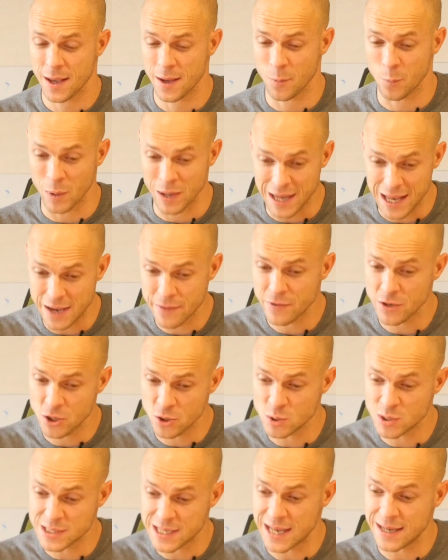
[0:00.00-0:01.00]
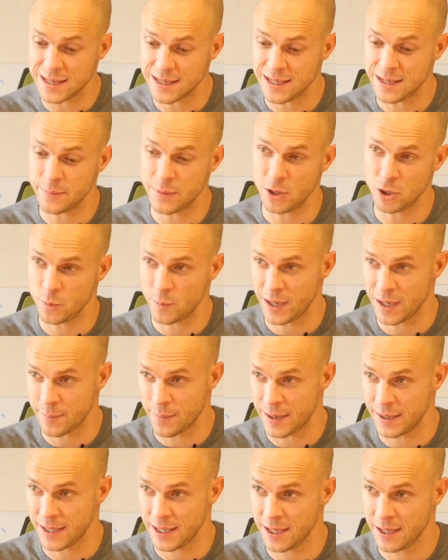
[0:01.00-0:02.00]
whenever you send an email, you make
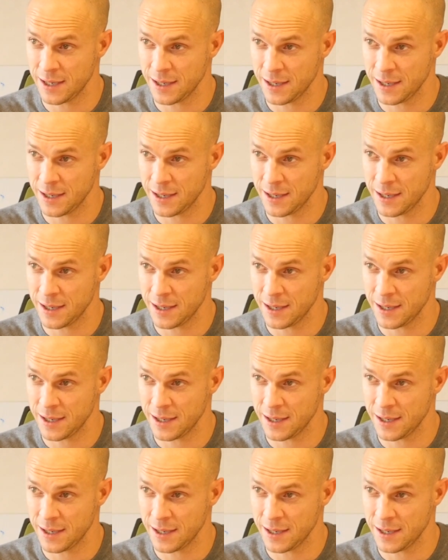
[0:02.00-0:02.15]
money.